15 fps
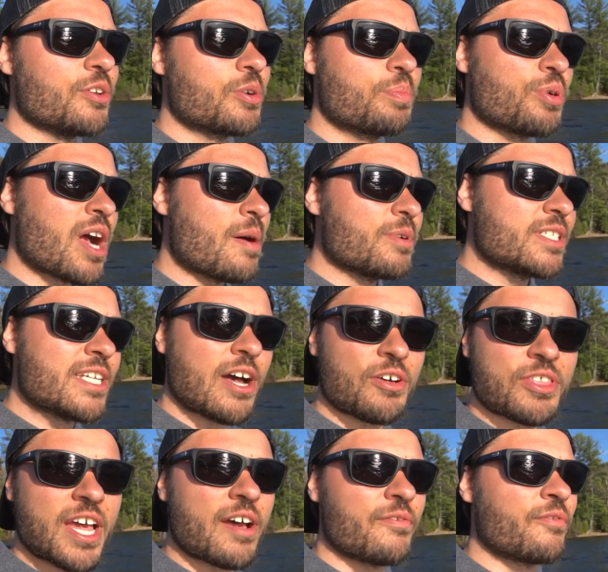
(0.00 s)
You can probably
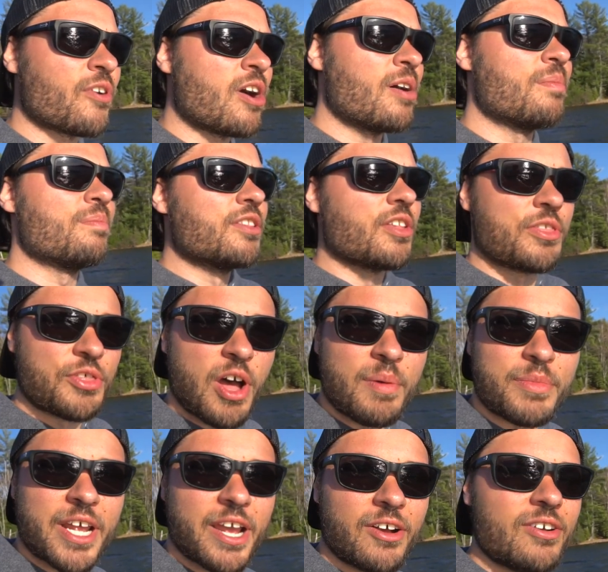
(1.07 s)
tell that from the
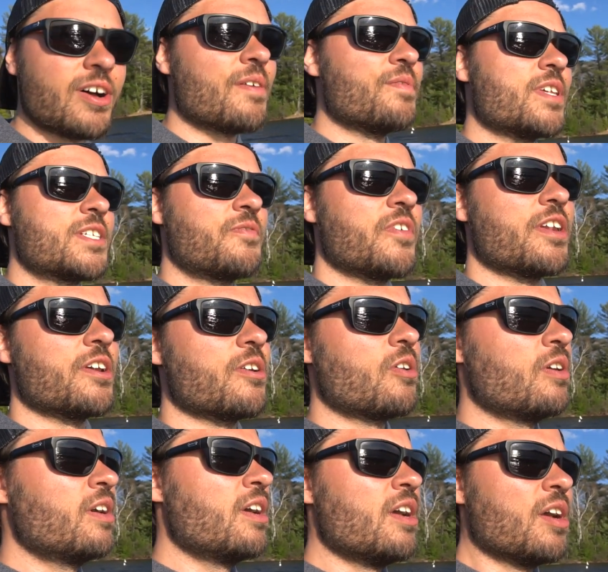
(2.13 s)
thumbnail of this
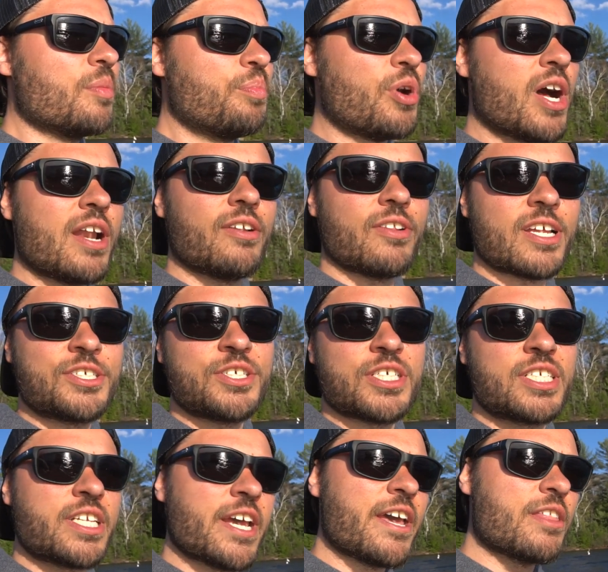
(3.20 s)
video, but let's
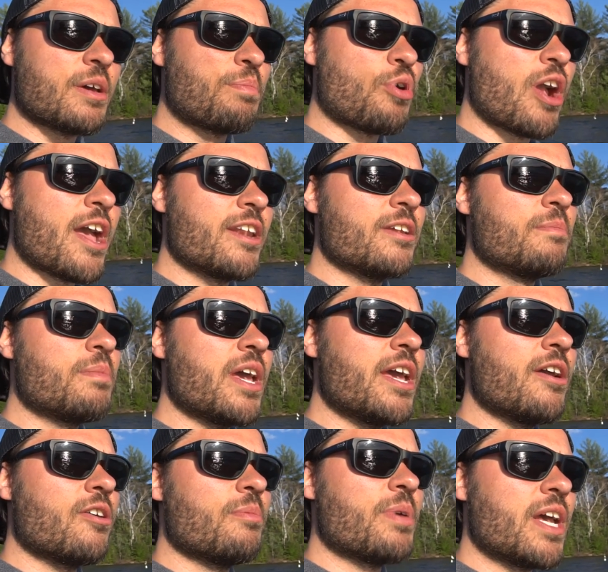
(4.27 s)
just say that Brandon
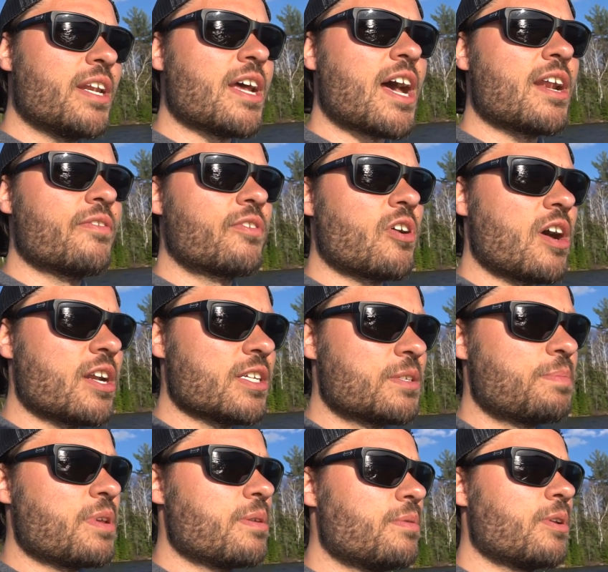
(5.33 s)
may or may not have caught his
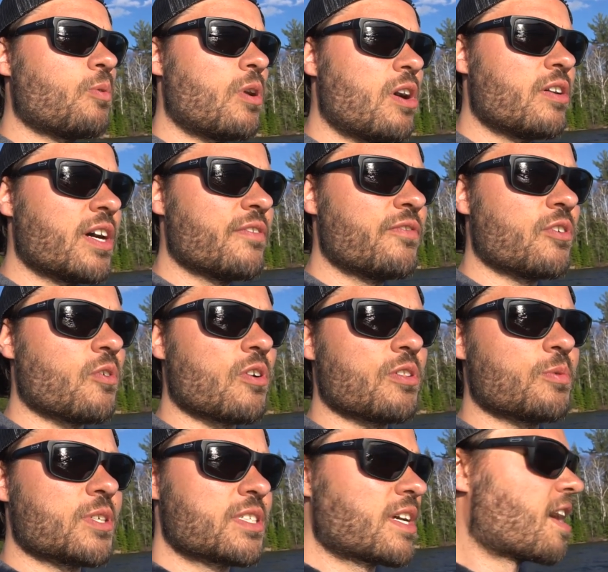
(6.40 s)
PB walleye for
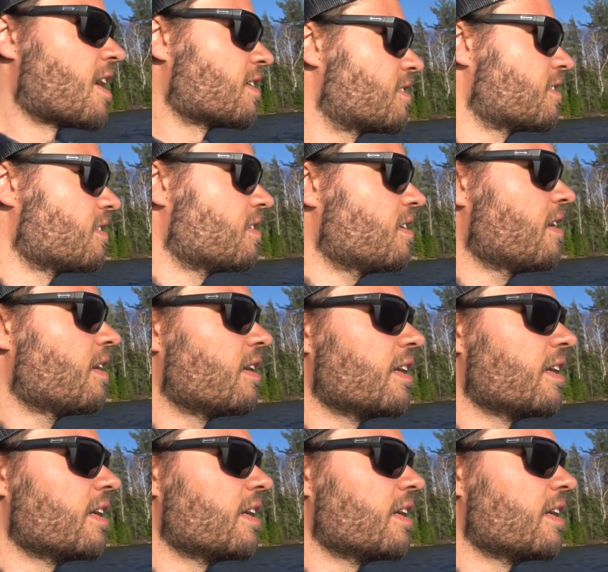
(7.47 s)
northern Wisconsin.